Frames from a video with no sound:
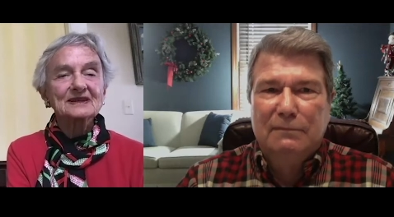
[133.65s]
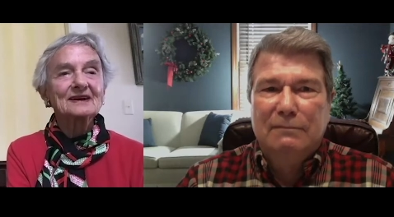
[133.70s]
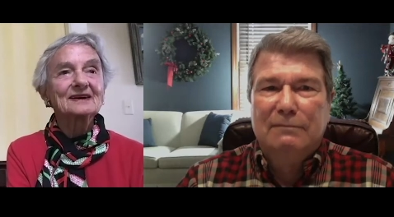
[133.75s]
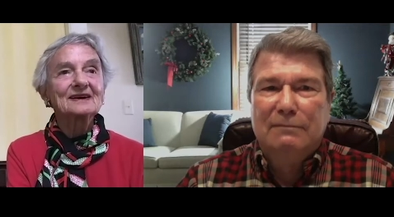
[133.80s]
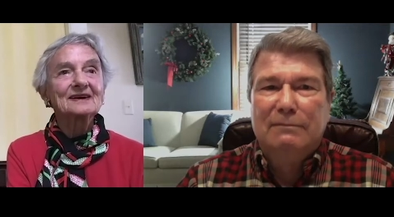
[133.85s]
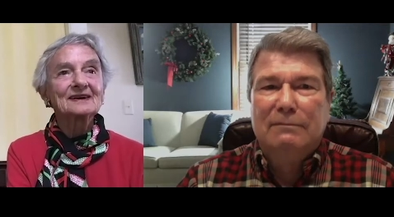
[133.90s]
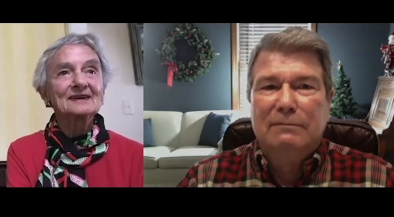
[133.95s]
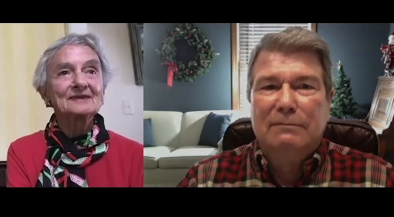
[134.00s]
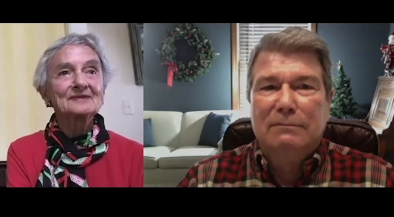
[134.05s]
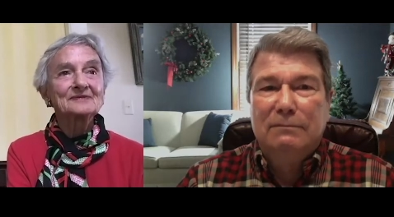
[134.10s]

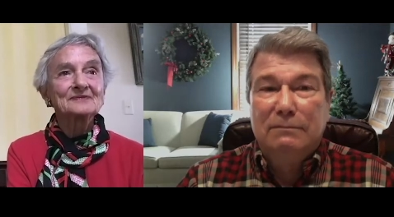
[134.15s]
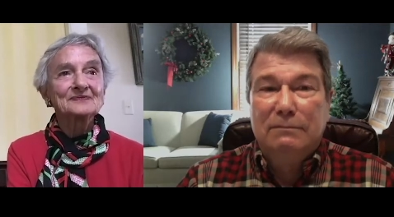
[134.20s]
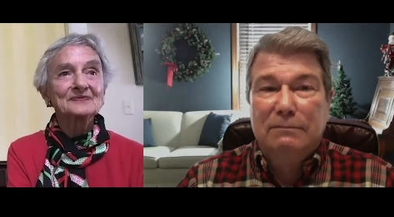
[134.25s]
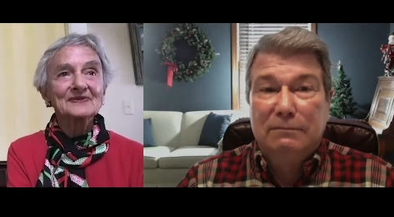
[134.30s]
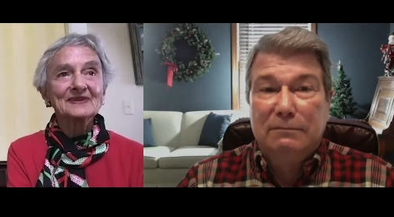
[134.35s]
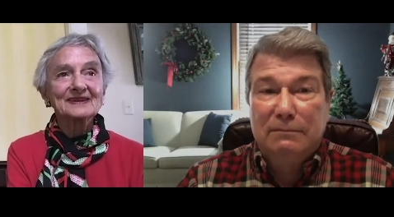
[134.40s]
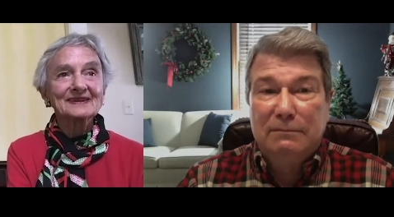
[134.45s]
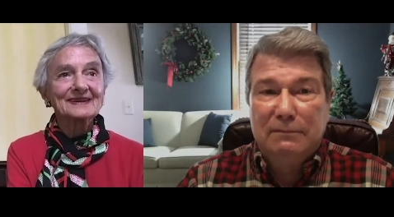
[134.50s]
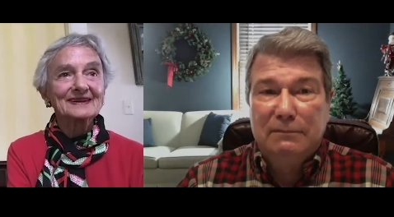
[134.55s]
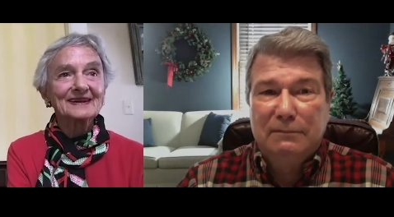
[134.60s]
Speaker 1: Um,
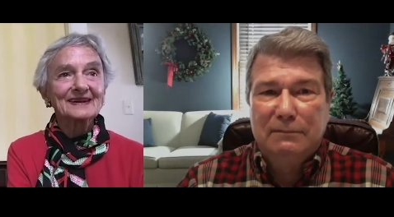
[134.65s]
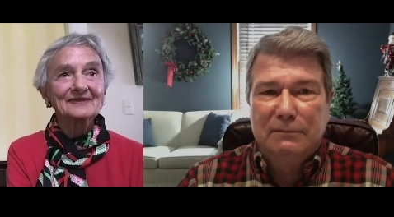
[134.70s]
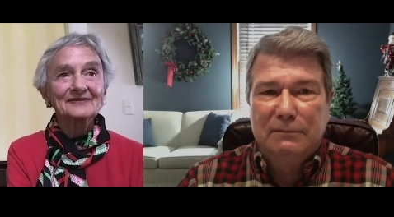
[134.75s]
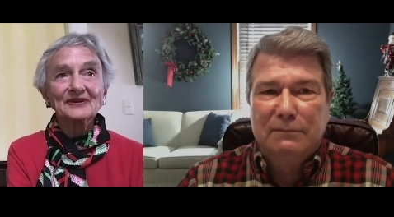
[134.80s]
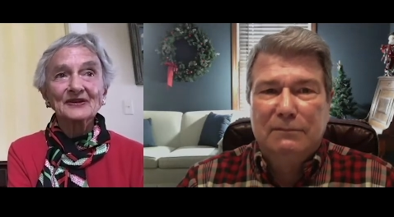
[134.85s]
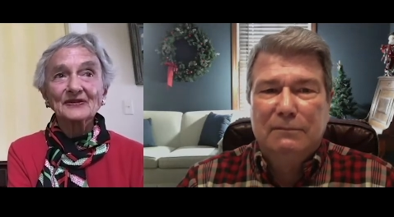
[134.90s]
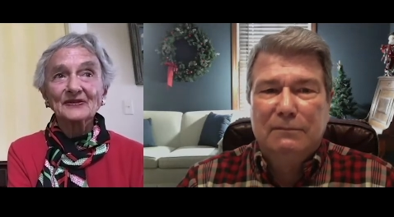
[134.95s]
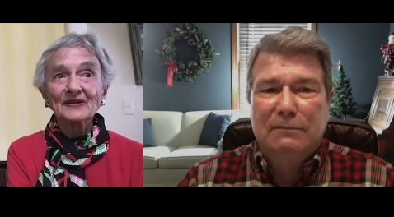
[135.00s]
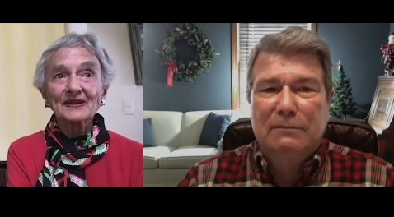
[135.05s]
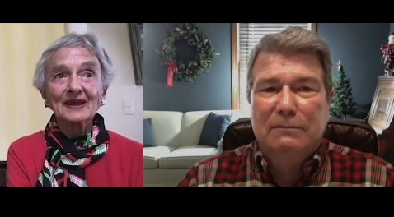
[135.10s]

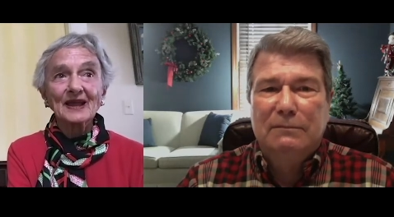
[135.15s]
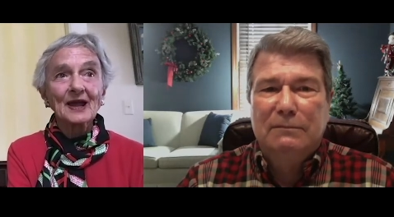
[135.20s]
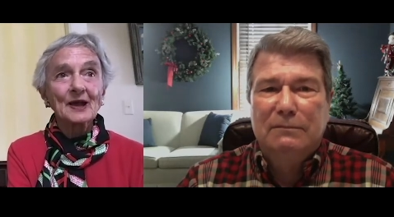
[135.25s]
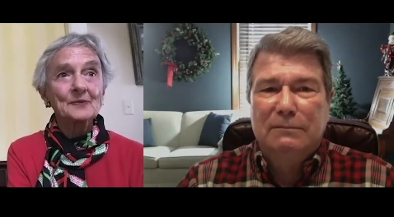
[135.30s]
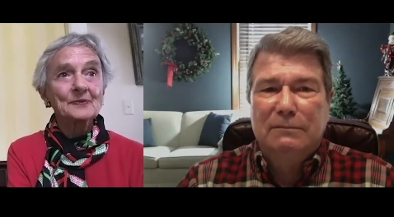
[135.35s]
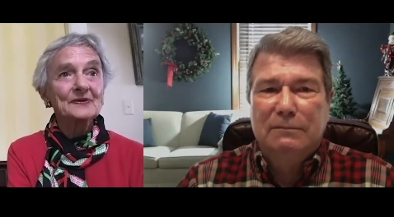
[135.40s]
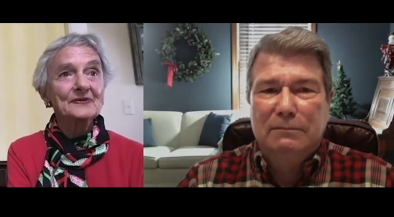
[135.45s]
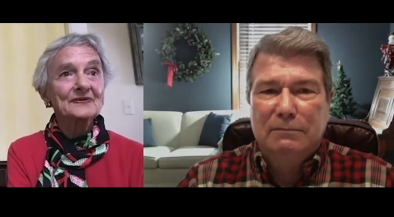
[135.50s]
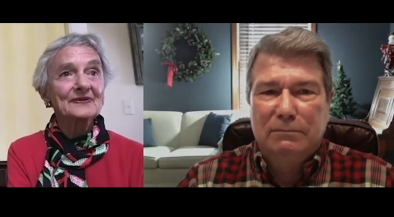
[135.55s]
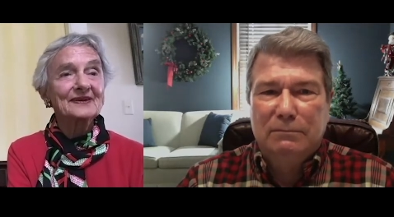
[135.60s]
everything
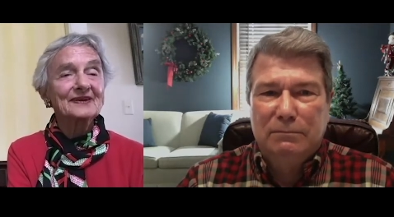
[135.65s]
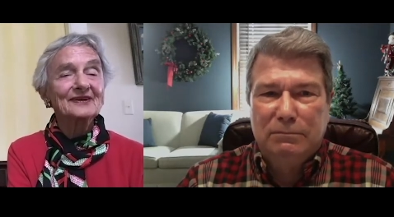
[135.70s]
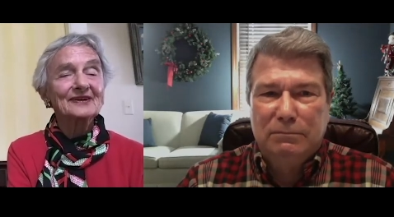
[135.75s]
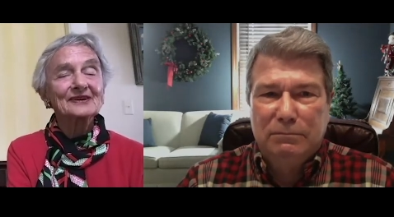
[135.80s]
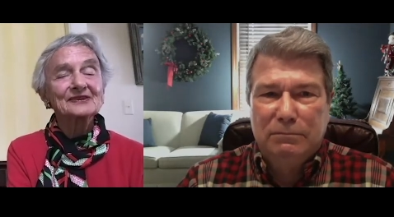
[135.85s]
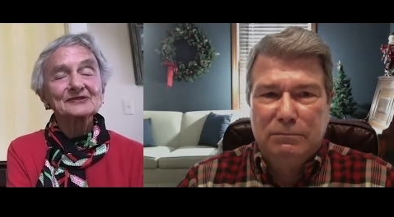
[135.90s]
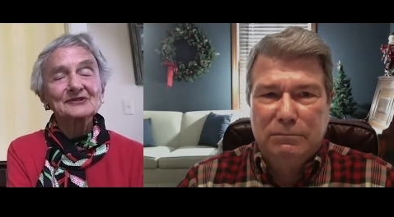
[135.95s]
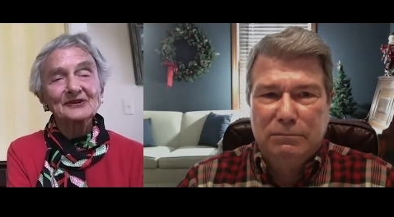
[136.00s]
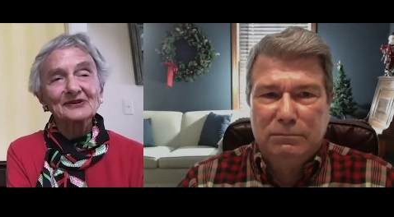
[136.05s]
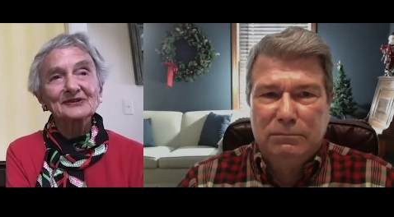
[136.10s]
happened there. Our
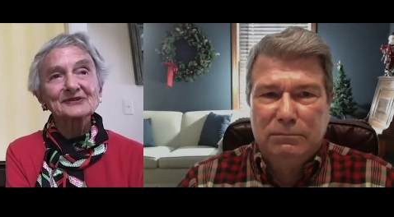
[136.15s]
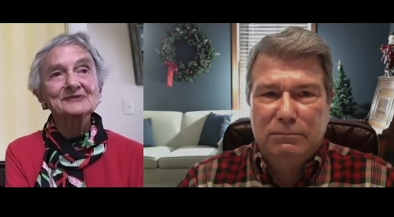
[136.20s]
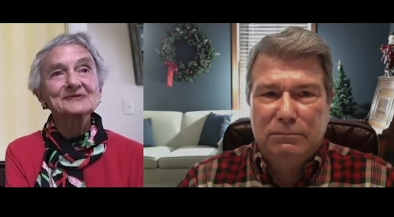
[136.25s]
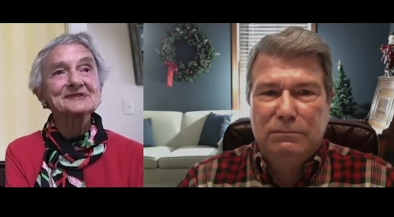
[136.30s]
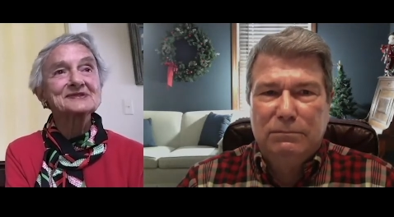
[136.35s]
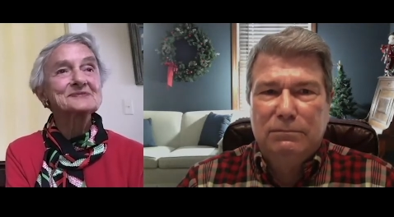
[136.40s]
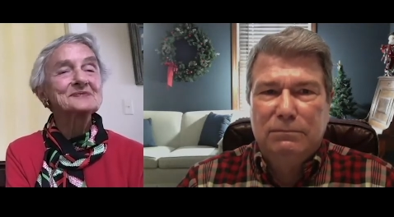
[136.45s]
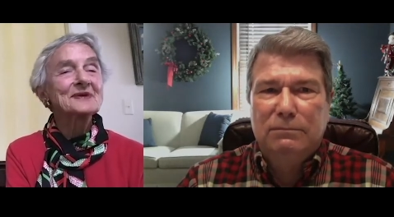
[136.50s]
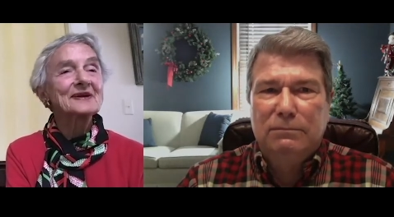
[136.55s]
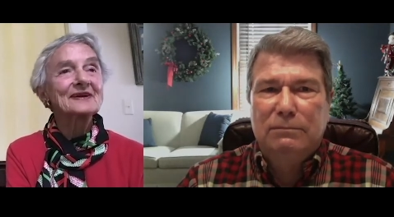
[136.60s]
daughter
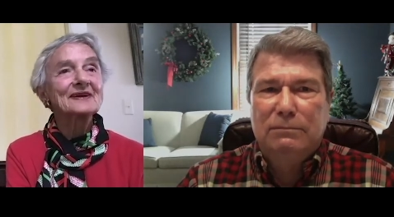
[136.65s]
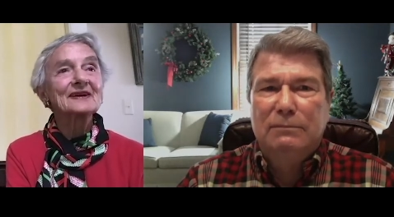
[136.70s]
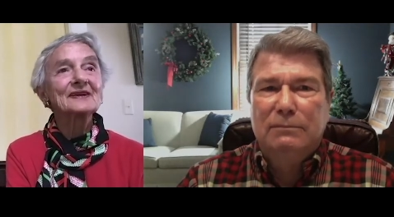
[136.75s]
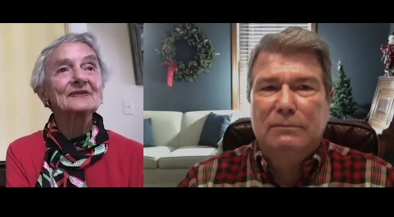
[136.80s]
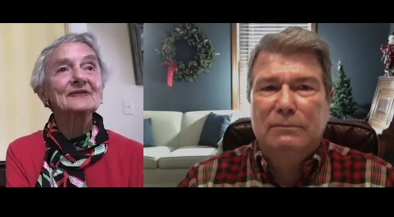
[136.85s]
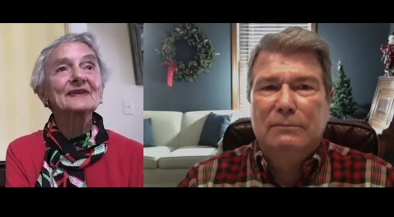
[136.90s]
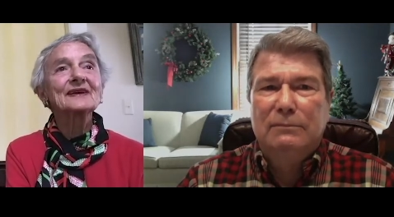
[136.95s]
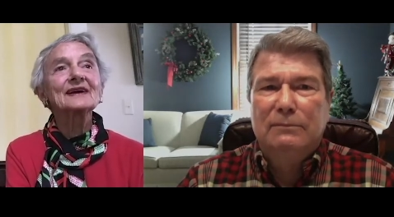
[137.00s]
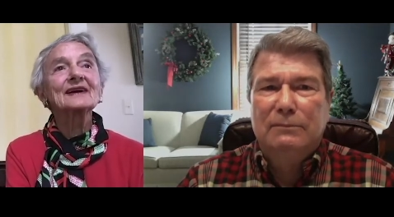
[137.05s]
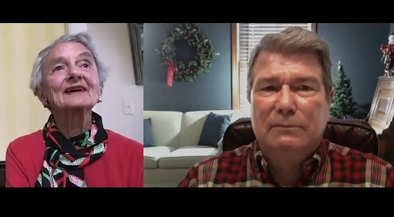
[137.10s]
was married
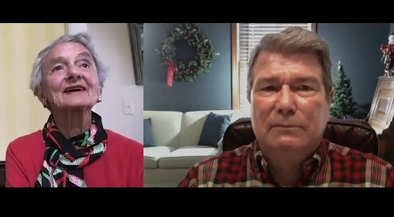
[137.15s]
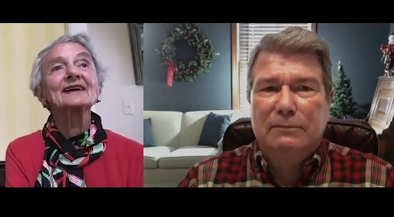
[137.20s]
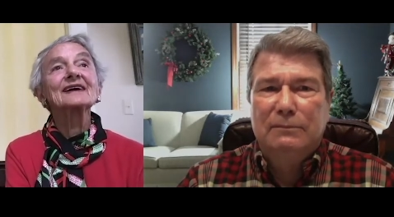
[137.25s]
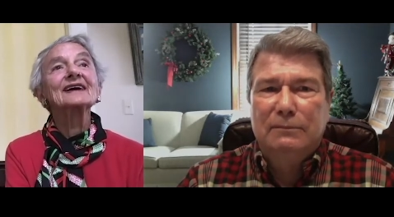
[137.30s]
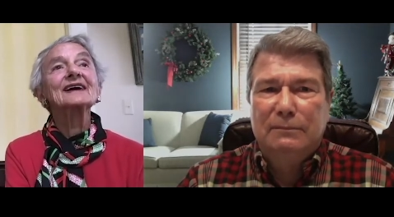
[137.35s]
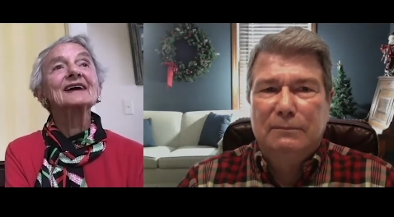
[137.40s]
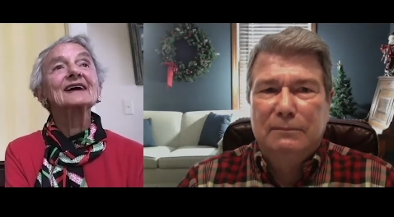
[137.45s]
there.